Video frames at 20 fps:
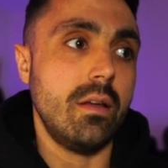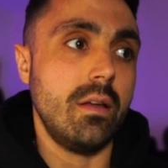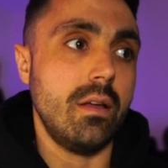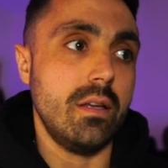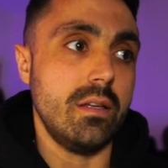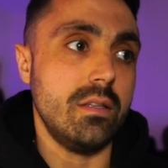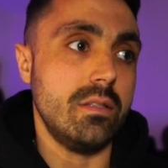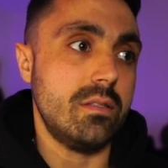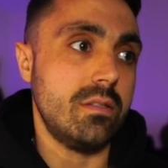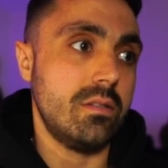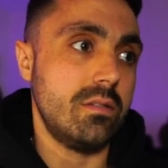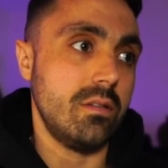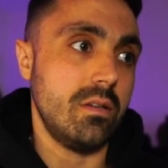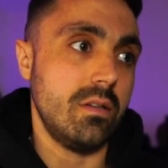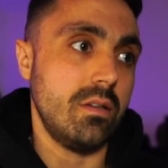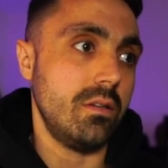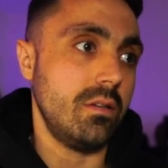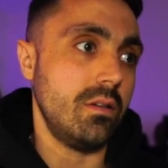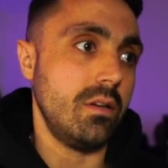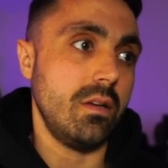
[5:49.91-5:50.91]
is
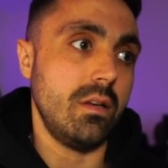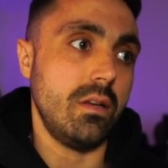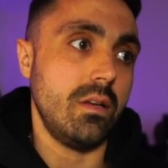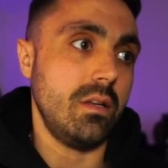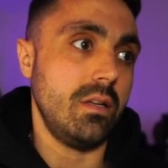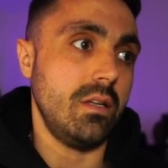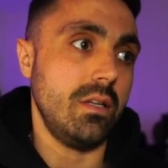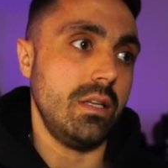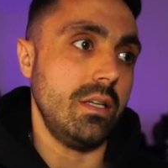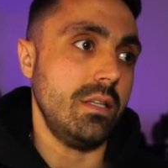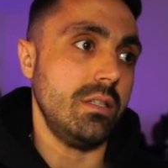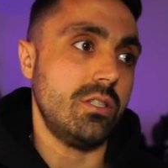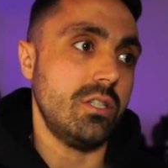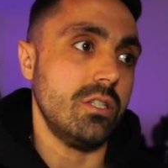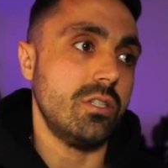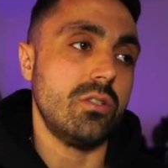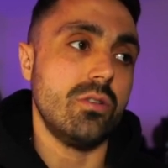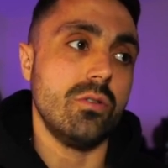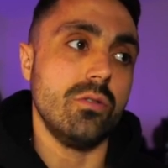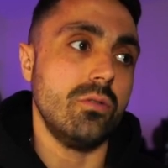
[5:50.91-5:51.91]
is
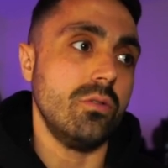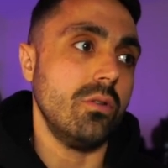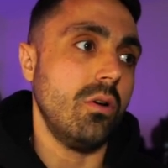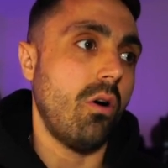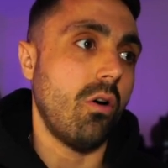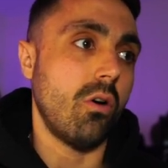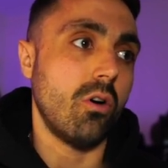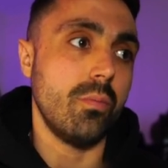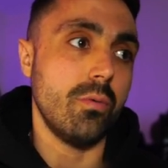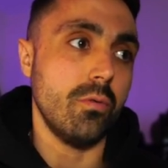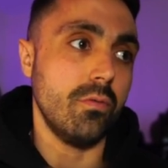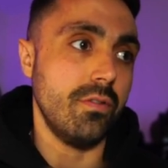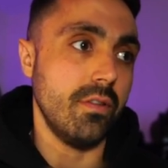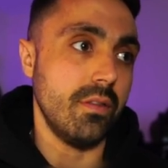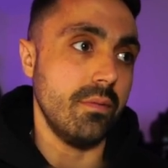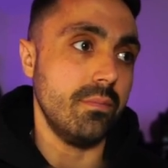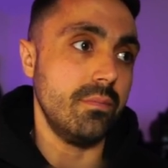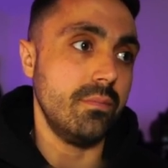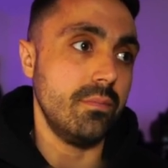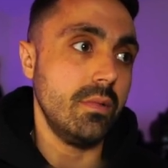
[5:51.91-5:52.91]
just too horrible for
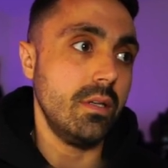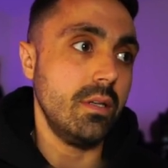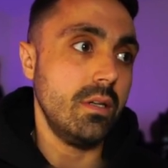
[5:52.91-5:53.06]
them